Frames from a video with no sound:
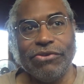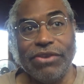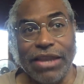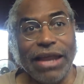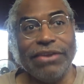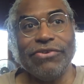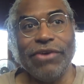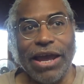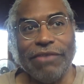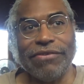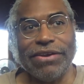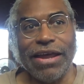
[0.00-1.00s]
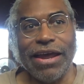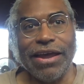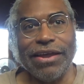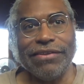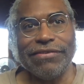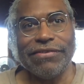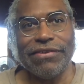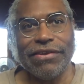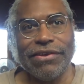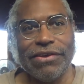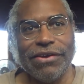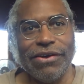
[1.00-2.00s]
not to advertise
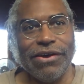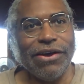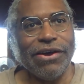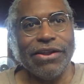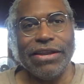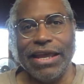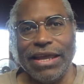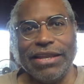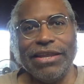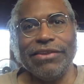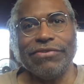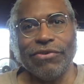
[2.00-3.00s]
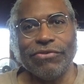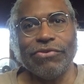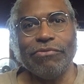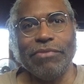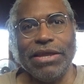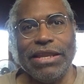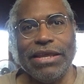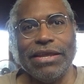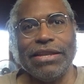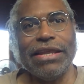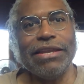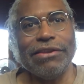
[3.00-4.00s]
on any social media
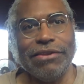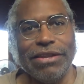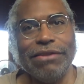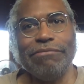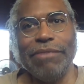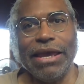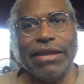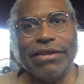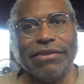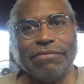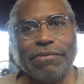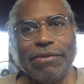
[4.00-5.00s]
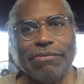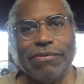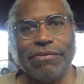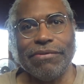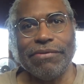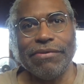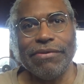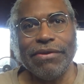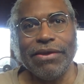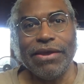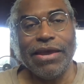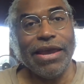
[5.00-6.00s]
didn't didn't ban these people.
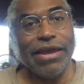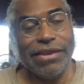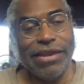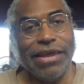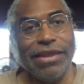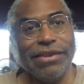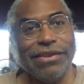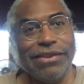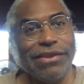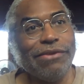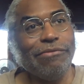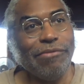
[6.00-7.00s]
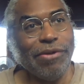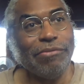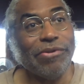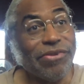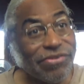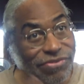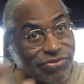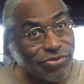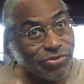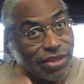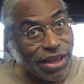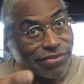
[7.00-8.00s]
And then remember, this is
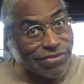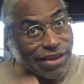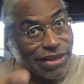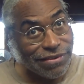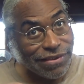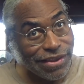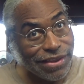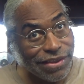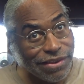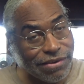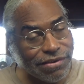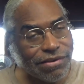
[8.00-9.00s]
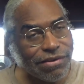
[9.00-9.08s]
2018.